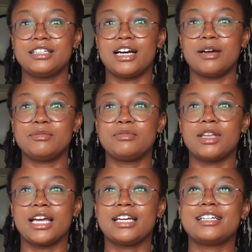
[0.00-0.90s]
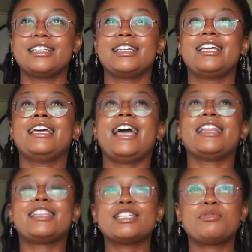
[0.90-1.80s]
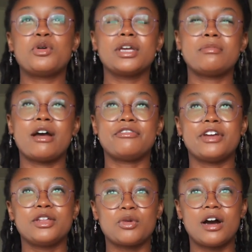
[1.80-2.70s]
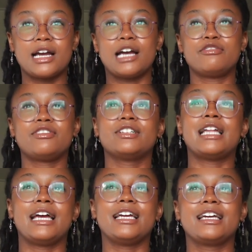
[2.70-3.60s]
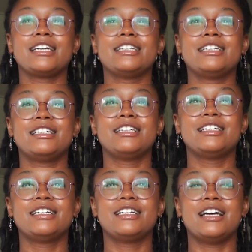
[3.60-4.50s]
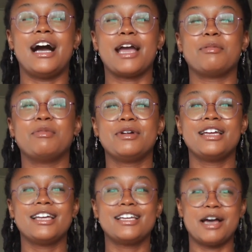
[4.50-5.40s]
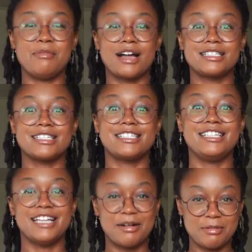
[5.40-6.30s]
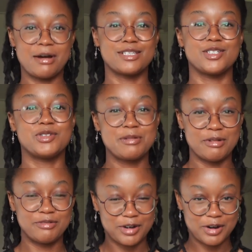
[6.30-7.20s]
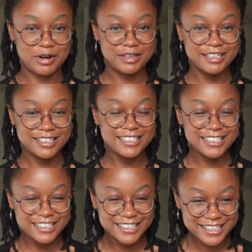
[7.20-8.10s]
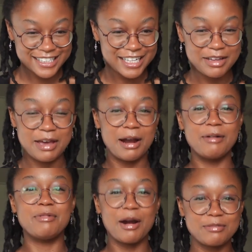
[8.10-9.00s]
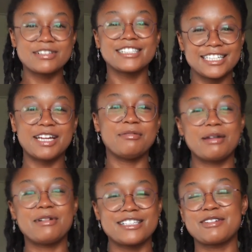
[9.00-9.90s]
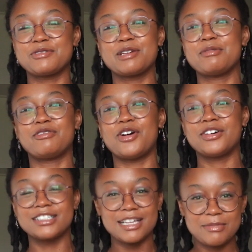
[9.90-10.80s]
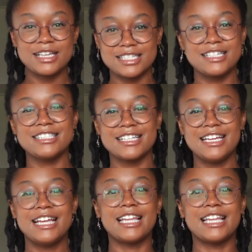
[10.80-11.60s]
I'm like, at this point in my faith walk, I feel like I'm about to see that I'm about to trip and fall. And I'm purposely gonna make myself trip and fall. Does that make sense?